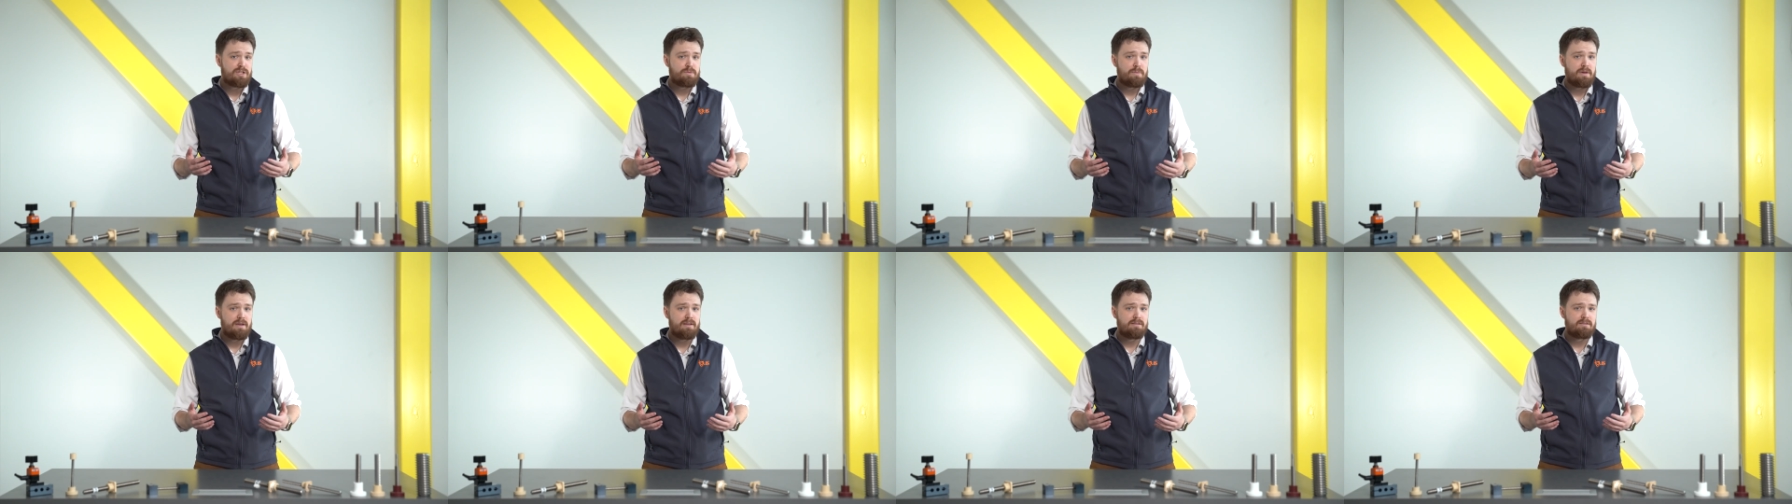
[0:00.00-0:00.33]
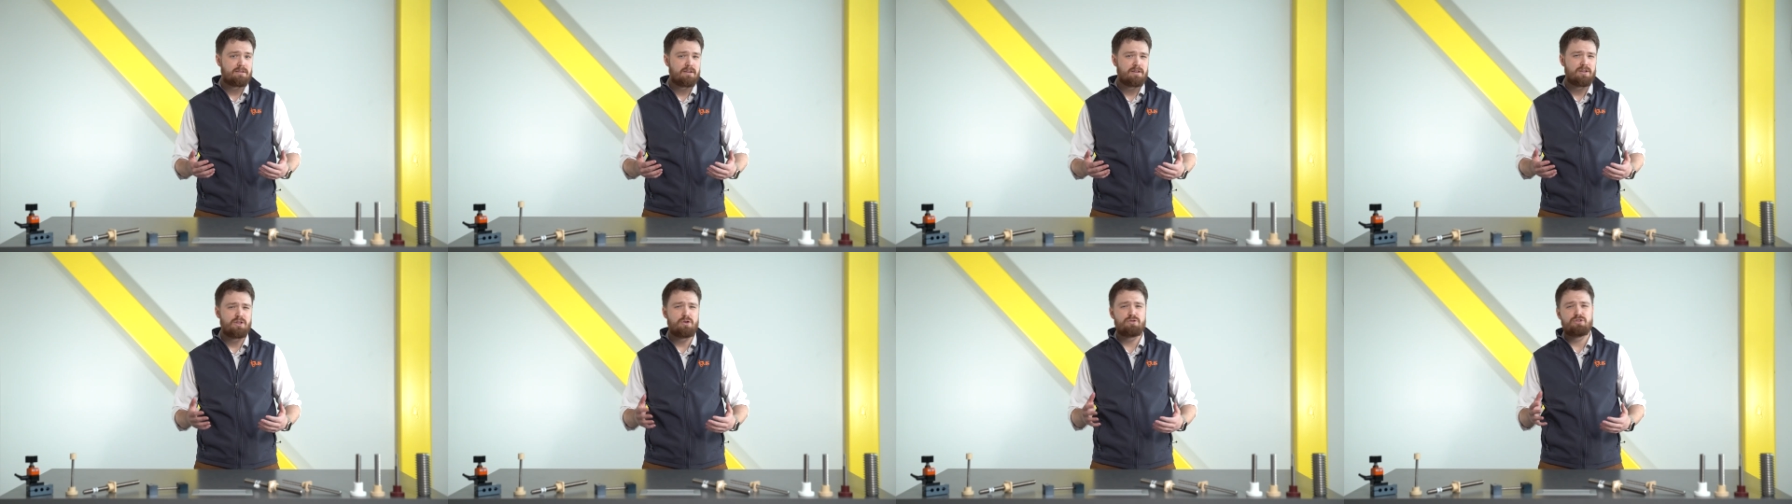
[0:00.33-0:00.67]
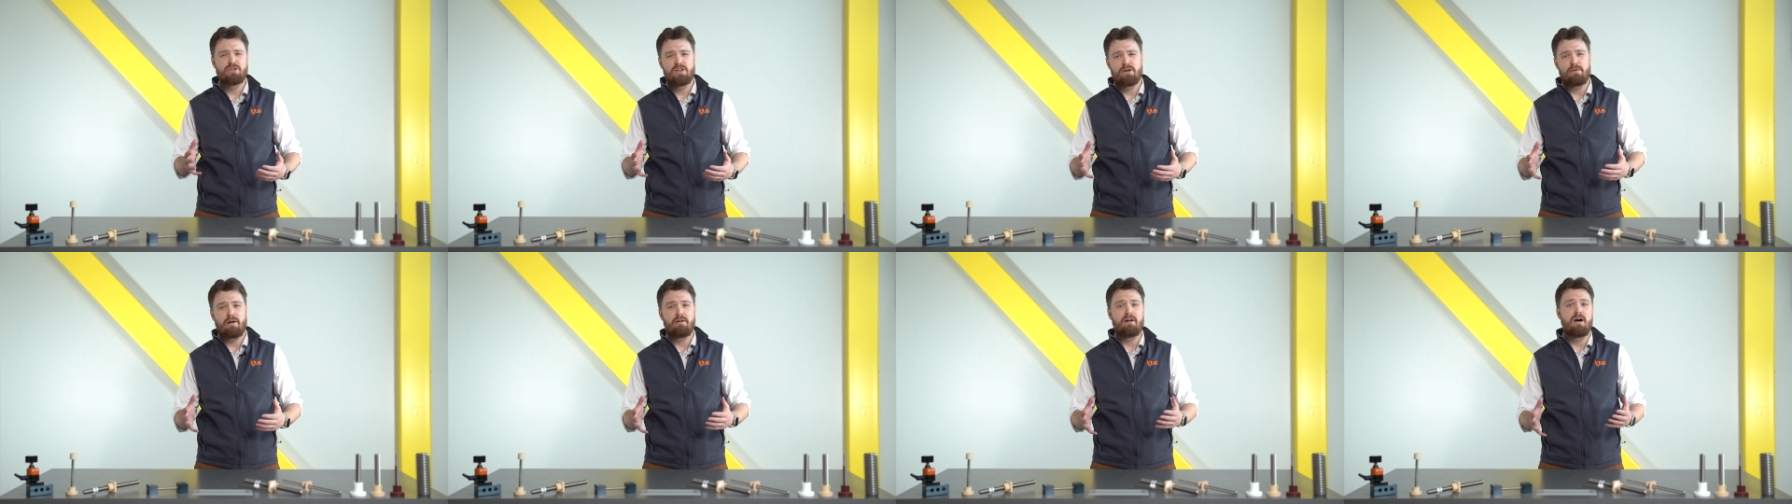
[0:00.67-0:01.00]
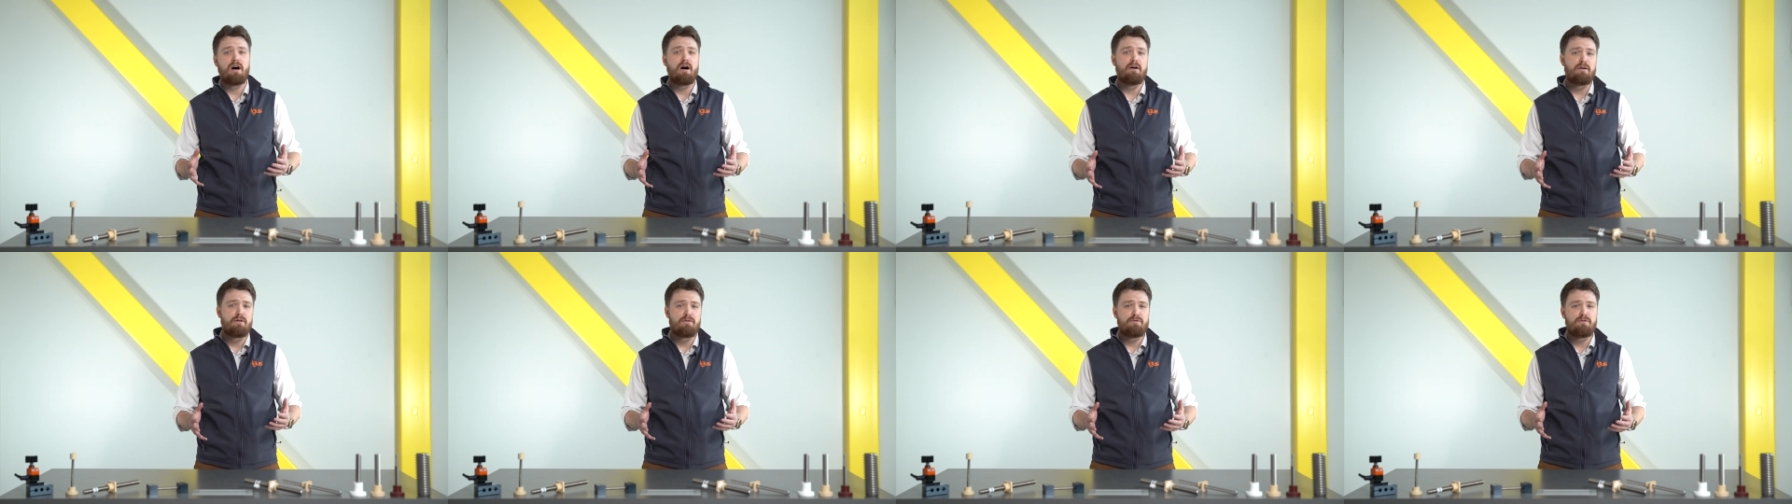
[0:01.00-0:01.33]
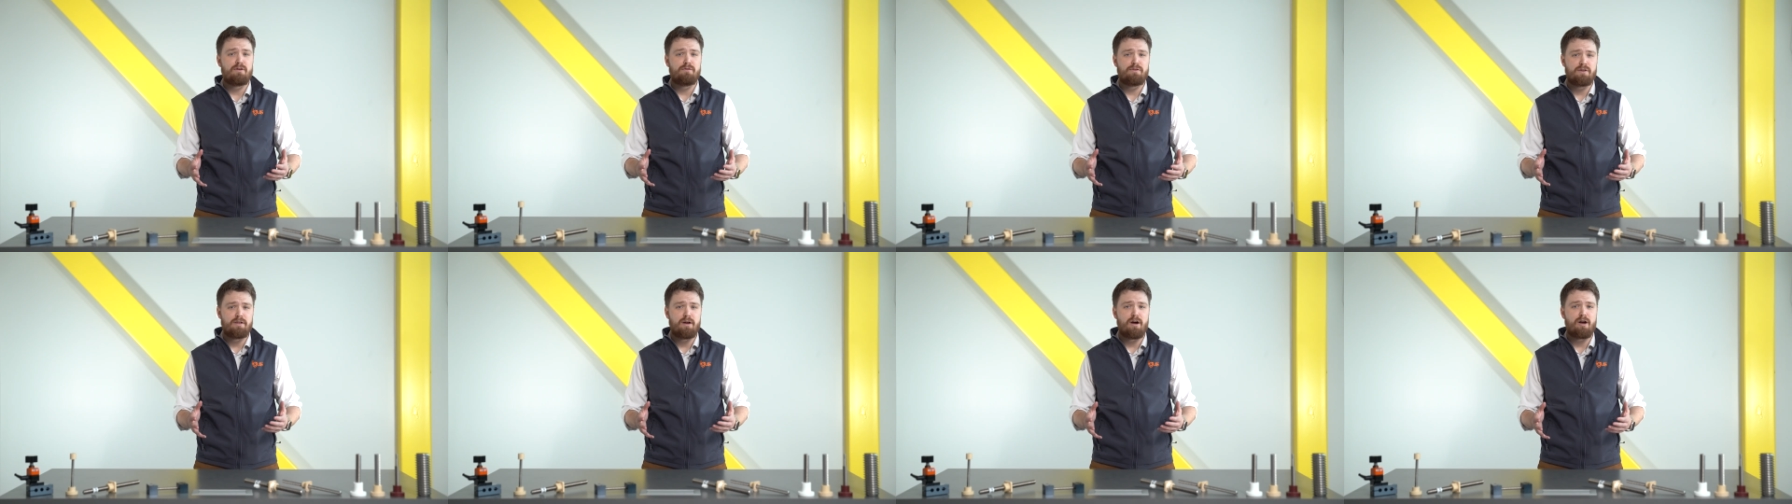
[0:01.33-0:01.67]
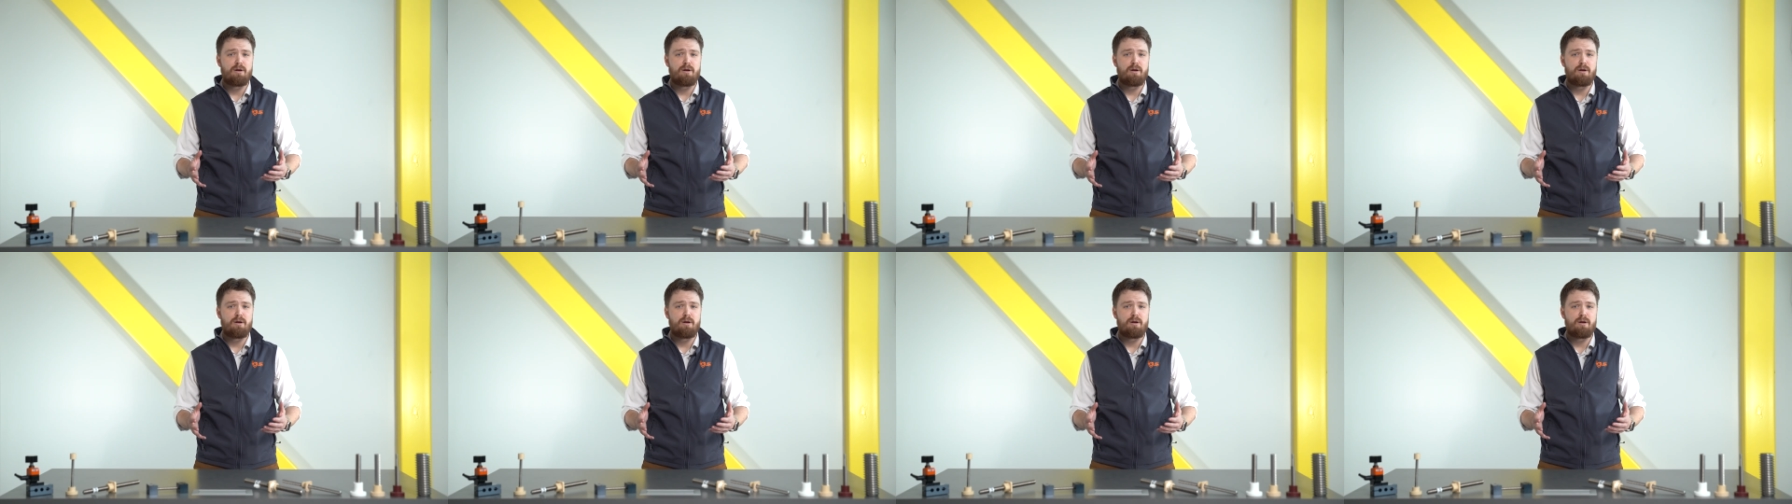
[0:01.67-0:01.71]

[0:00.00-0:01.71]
speeds, usually around 150